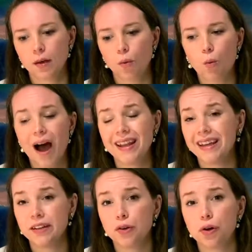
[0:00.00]
while
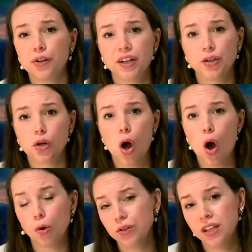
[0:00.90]
ignoring your
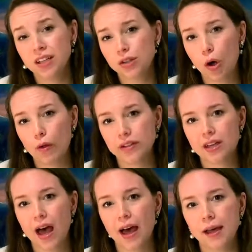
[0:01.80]
own needs all the
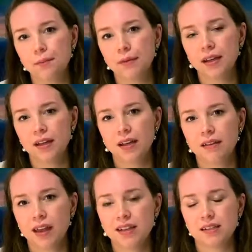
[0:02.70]
time,
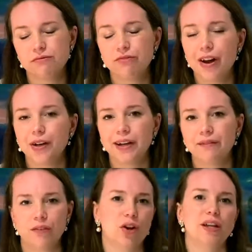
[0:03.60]
then it's very,
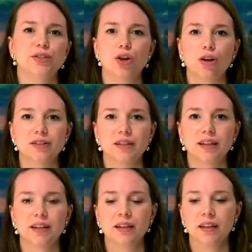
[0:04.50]
very
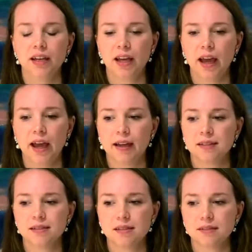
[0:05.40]
toxic.
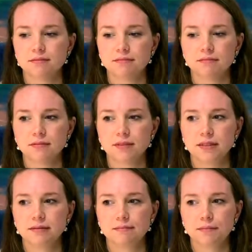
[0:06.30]
And
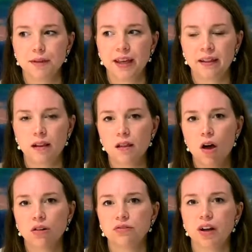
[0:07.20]
in the
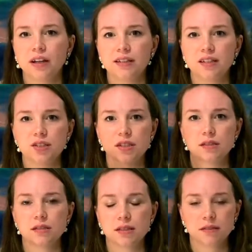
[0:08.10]
long run, it
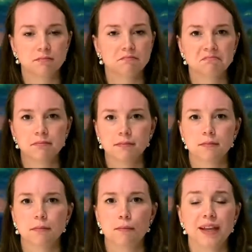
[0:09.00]
just
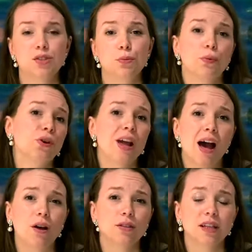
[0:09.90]
makes you burn
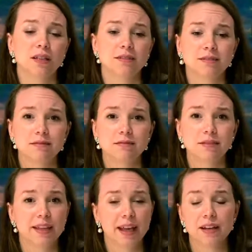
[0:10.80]
out and
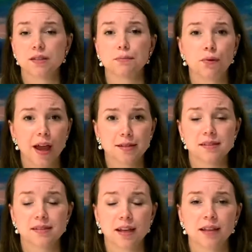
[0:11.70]
get
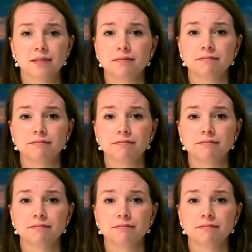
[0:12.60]
depressed and